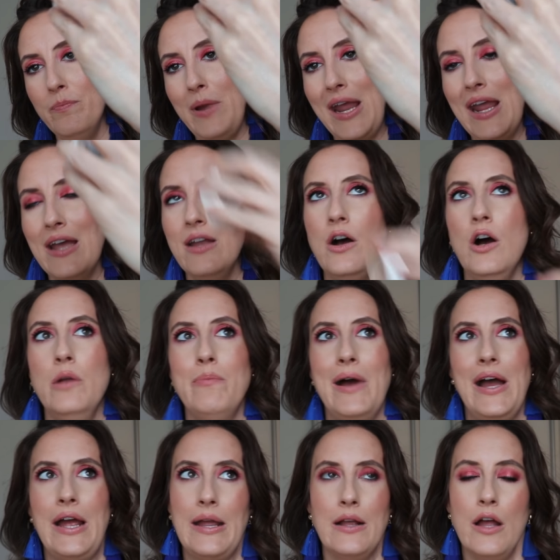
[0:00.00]
pan on
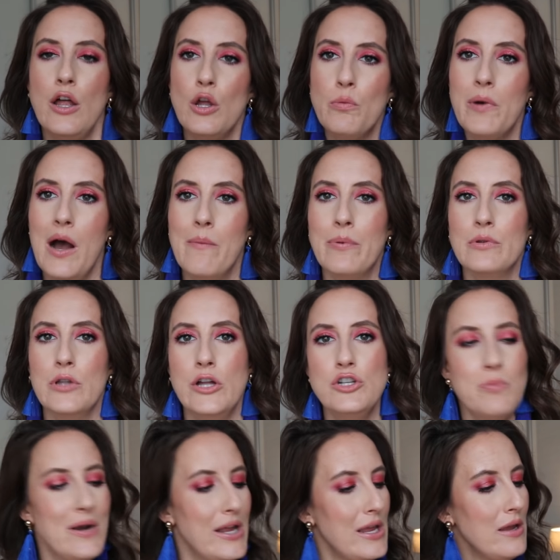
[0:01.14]
my ColourPop
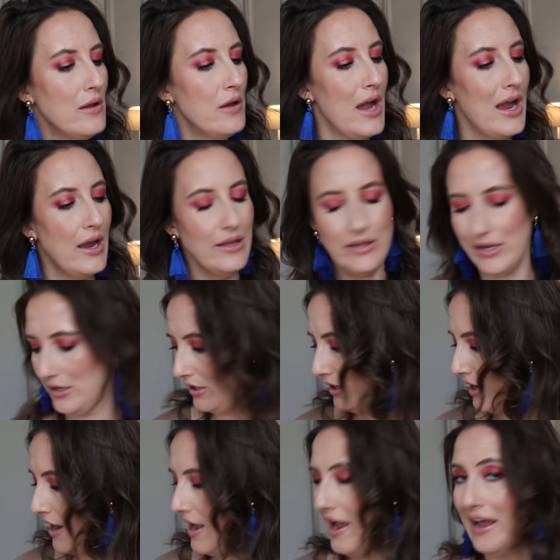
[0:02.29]
Lunch Money highlighter,